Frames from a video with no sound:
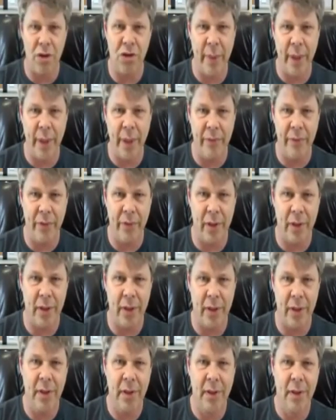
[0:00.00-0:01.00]
shopping
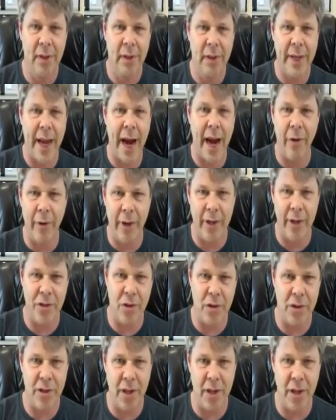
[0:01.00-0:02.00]
for
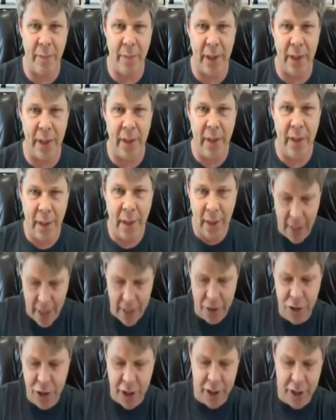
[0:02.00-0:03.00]
carrots or something,
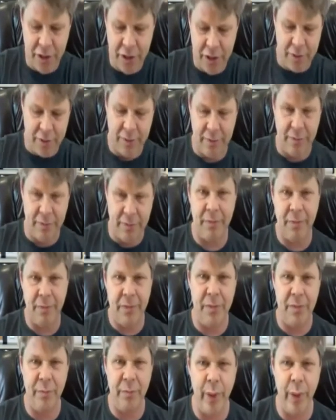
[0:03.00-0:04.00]
and she's
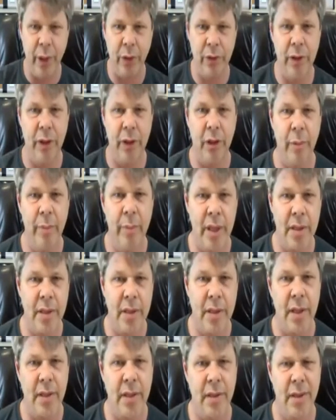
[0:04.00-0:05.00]
building her
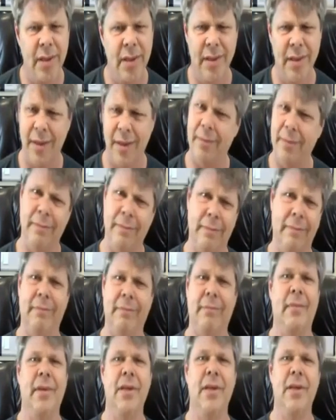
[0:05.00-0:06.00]
business. It's like
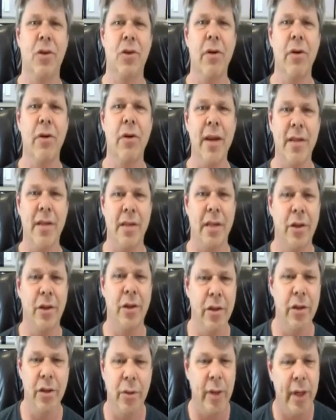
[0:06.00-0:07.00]
it's crazy. You
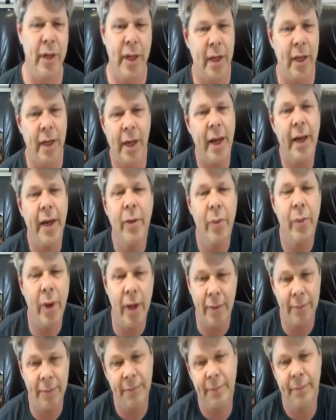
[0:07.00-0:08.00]
can do it
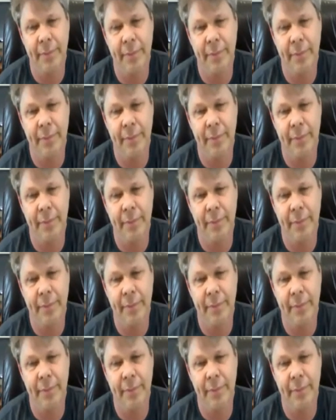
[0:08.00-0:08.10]
anywhere.